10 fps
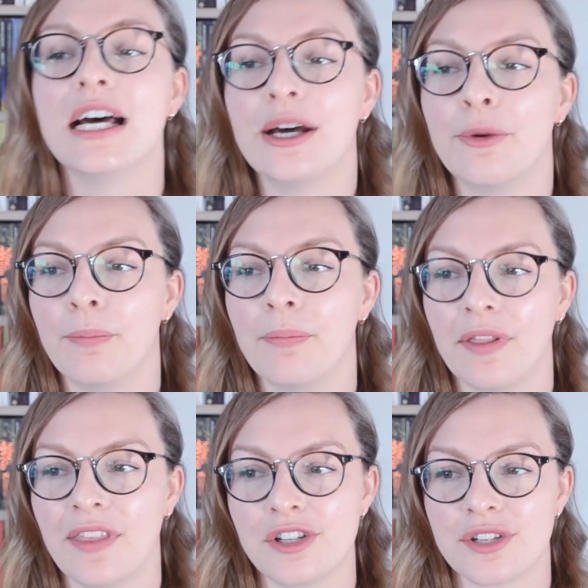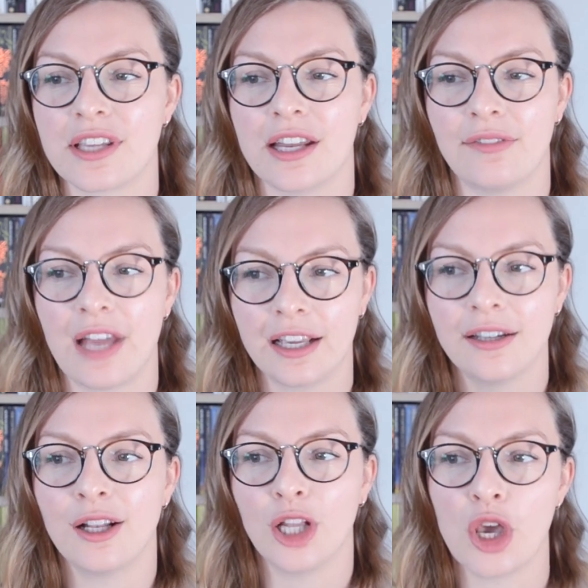But they're just kind of like
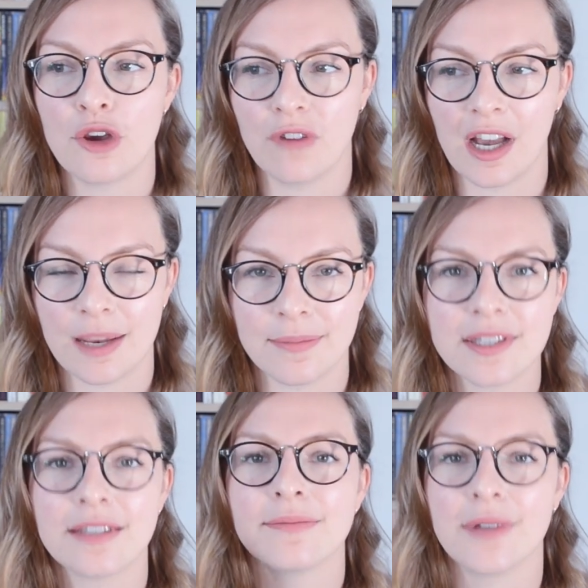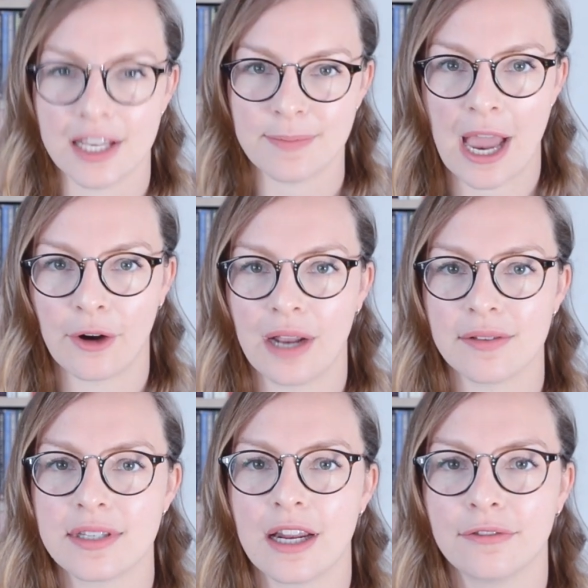low vibes, nice
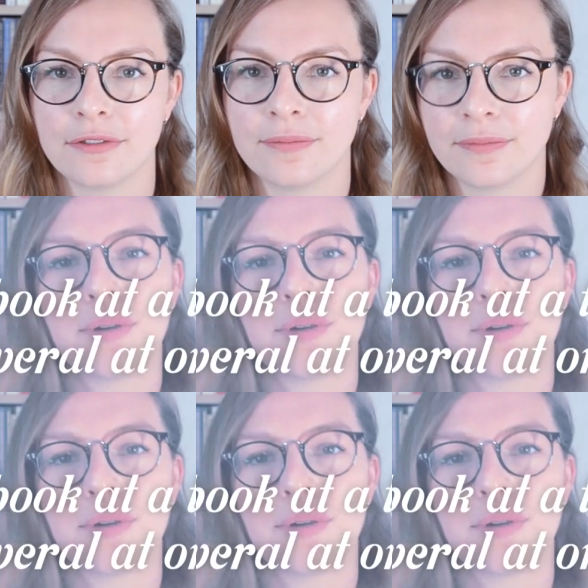background stuff.